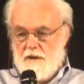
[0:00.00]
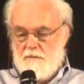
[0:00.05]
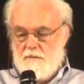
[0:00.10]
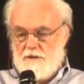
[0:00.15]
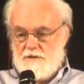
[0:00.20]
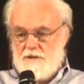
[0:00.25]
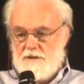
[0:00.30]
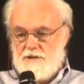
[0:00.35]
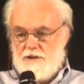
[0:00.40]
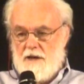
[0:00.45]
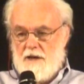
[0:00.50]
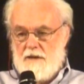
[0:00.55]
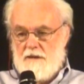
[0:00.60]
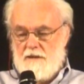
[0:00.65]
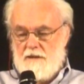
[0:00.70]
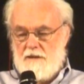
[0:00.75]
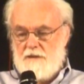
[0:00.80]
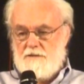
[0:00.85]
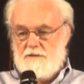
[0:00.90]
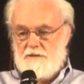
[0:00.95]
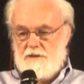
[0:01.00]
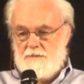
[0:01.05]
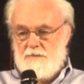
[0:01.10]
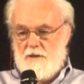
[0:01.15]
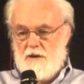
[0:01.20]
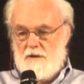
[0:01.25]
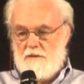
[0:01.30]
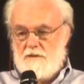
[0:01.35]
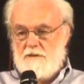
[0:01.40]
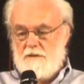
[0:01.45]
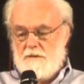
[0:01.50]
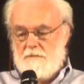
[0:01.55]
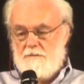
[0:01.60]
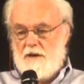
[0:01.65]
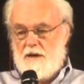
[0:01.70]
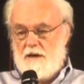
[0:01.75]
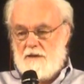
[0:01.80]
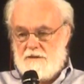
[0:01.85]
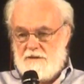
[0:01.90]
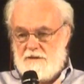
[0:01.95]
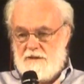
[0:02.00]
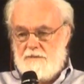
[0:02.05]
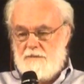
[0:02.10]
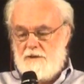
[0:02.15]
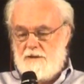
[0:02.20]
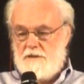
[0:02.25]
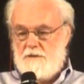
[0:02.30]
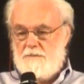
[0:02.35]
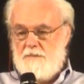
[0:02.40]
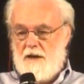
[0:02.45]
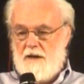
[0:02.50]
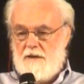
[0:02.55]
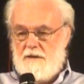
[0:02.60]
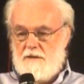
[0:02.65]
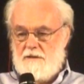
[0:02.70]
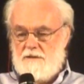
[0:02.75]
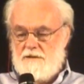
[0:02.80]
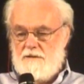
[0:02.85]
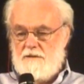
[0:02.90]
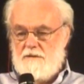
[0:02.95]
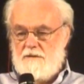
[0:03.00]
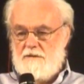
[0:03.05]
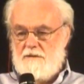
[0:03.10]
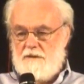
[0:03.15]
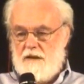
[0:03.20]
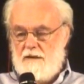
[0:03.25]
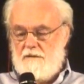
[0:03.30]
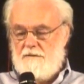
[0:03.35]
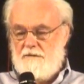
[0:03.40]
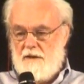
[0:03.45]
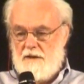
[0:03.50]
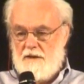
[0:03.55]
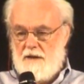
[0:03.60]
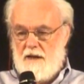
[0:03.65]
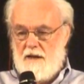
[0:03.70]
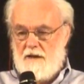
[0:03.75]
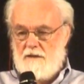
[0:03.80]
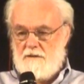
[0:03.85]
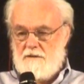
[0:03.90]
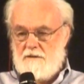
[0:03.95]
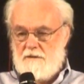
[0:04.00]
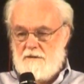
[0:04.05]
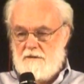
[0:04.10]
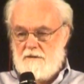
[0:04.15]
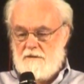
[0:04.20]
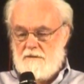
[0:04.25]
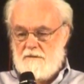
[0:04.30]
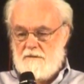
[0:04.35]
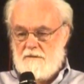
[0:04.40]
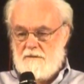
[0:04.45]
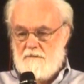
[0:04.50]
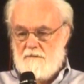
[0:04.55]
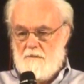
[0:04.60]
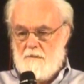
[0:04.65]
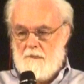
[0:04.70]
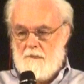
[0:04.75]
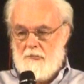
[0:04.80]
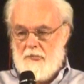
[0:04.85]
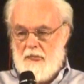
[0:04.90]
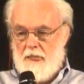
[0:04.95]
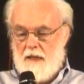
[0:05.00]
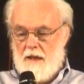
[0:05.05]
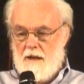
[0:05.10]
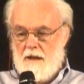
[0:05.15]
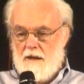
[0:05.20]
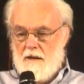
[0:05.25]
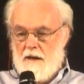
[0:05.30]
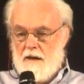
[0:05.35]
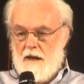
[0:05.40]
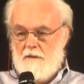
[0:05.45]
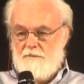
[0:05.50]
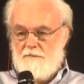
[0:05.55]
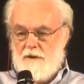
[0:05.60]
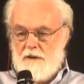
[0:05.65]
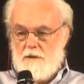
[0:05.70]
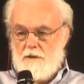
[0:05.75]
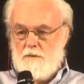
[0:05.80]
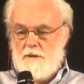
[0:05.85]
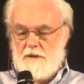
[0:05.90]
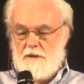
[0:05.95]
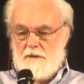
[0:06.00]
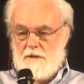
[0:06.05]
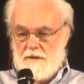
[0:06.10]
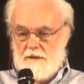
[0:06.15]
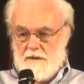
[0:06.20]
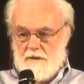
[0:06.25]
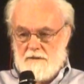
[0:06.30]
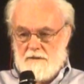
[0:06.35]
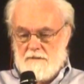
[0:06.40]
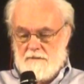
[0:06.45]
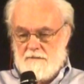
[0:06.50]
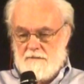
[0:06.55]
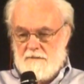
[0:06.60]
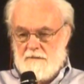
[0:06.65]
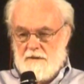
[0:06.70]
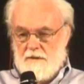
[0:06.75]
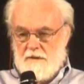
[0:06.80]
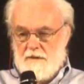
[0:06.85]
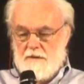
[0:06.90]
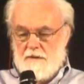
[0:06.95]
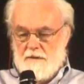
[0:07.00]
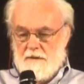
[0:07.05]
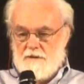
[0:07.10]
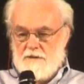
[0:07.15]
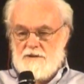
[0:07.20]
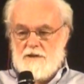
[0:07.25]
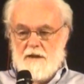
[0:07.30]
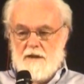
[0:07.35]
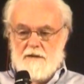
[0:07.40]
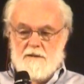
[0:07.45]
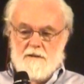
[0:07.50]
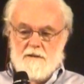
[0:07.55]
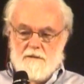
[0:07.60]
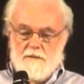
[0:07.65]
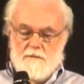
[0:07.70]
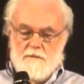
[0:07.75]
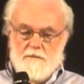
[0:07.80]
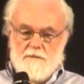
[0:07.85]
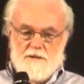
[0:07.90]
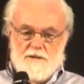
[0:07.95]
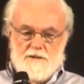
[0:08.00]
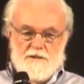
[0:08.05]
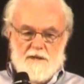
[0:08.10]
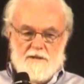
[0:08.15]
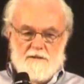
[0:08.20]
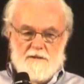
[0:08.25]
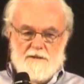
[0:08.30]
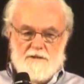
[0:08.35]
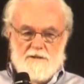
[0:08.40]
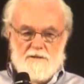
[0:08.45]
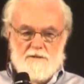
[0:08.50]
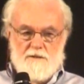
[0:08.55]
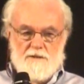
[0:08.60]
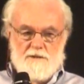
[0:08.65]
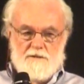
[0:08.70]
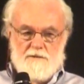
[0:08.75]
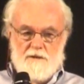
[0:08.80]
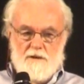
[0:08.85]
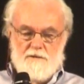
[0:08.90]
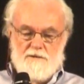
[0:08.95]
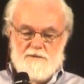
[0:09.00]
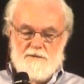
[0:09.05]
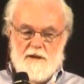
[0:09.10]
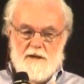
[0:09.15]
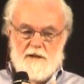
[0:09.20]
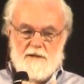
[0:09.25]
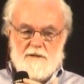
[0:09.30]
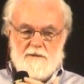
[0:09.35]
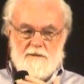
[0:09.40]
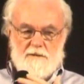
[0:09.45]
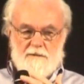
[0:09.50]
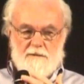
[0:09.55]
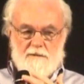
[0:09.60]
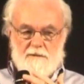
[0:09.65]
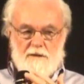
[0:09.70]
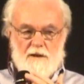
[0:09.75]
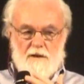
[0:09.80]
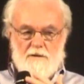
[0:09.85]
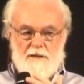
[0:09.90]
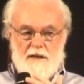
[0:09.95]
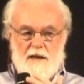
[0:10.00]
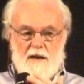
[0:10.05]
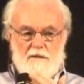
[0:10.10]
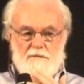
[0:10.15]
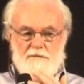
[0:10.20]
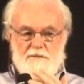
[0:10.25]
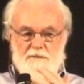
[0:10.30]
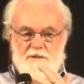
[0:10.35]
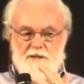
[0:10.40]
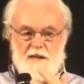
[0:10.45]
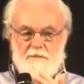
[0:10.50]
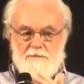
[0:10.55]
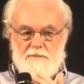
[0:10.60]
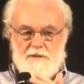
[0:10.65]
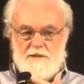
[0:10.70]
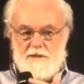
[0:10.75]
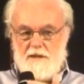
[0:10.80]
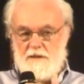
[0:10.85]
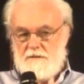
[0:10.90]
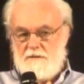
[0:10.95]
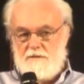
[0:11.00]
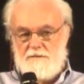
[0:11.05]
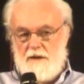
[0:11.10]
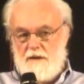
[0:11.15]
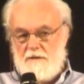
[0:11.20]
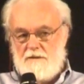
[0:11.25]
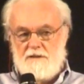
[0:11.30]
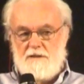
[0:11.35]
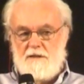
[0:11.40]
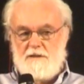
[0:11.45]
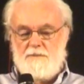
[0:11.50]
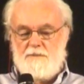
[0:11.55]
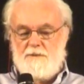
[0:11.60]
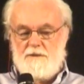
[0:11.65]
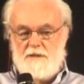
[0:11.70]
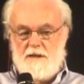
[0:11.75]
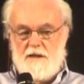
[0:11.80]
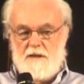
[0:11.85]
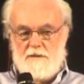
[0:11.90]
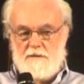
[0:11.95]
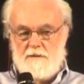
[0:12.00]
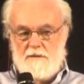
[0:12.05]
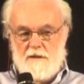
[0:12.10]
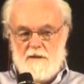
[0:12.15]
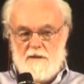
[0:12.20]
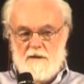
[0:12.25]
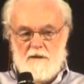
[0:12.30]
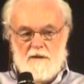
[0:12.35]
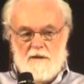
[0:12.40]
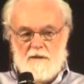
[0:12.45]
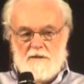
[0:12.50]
in which the Chinese respond by a stimulus package, debt financed, and very quickly China, which suddenly saw its growth rate go down from 10% to around 6%,